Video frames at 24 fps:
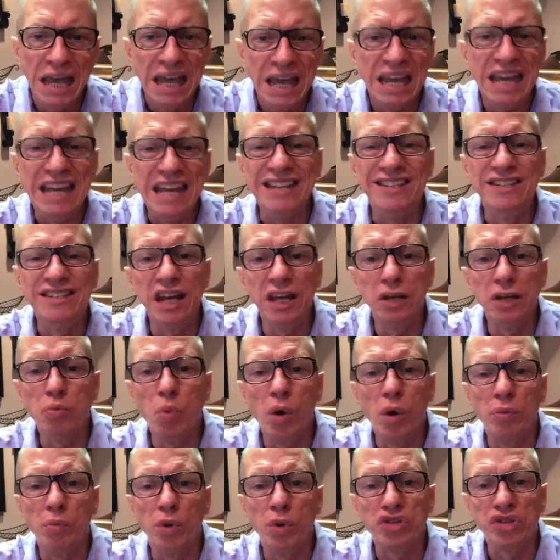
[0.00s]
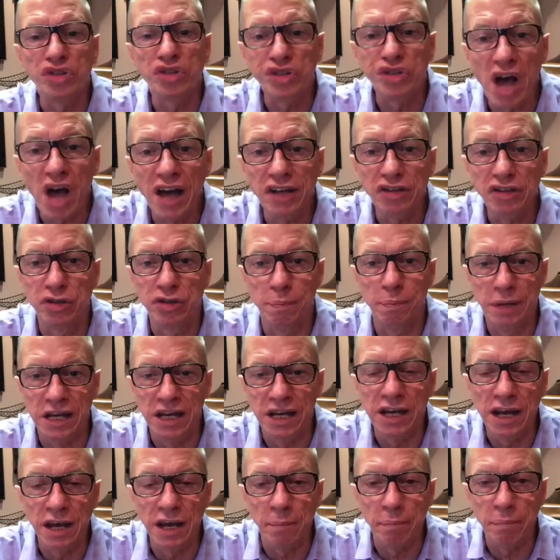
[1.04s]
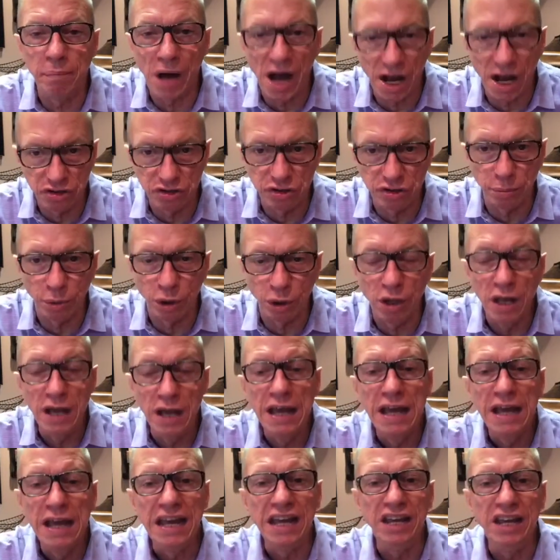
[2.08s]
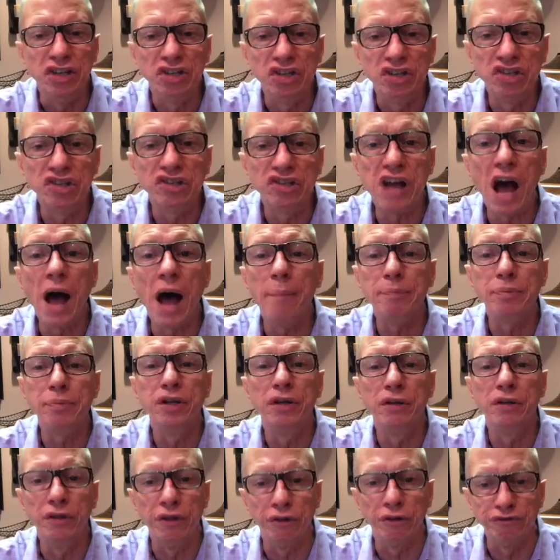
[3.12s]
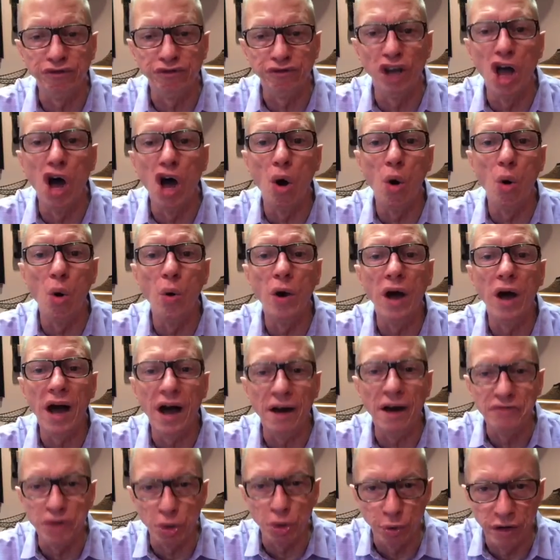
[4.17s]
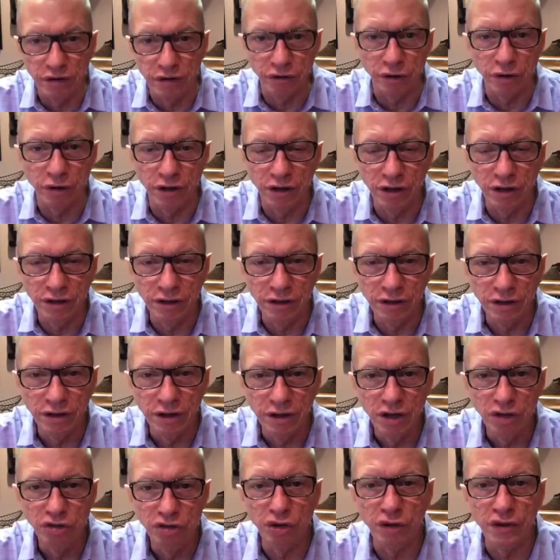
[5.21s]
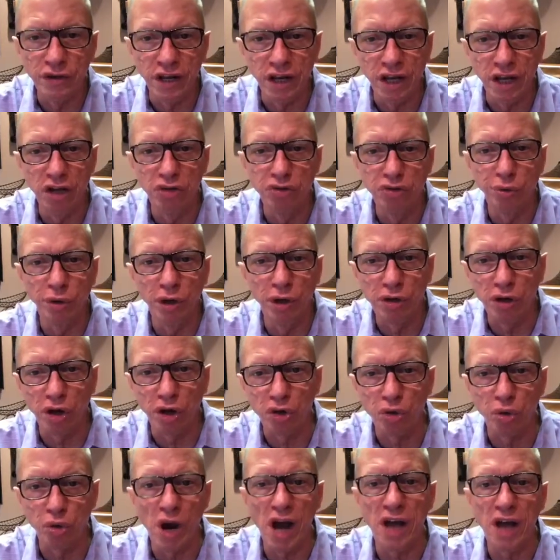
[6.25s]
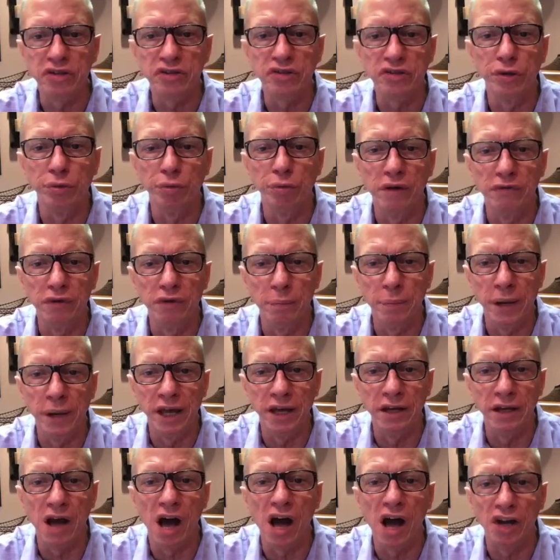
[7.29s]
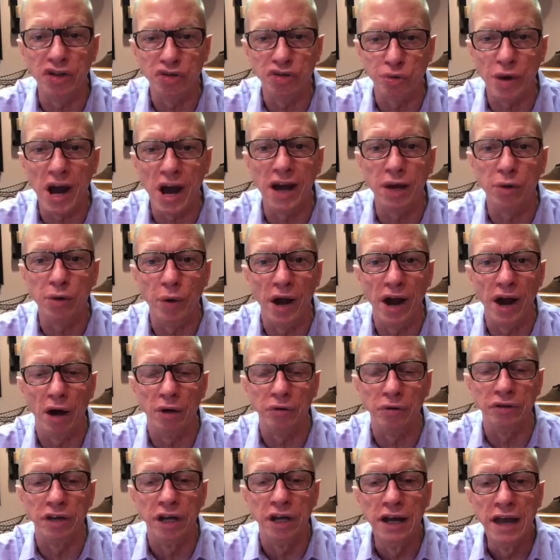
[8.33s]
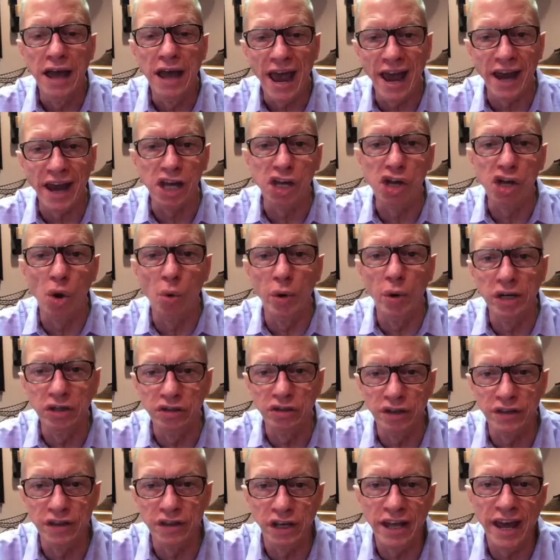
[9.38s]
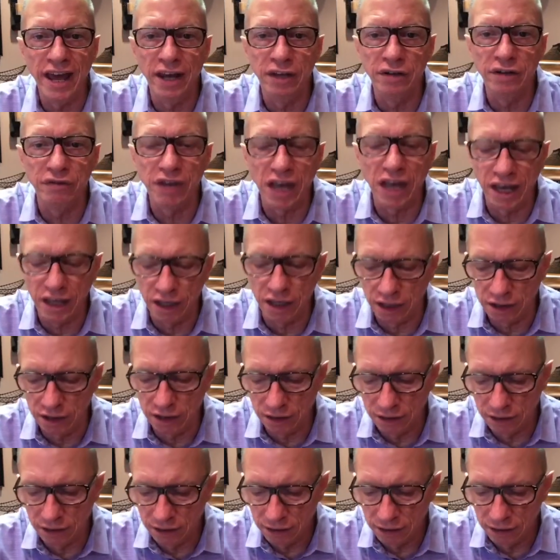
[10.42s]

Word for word: He did what was thought to be impossible. He stopped the flow of the river so that Israel could cross the riverbed on dry ground and go into the land of Canaan.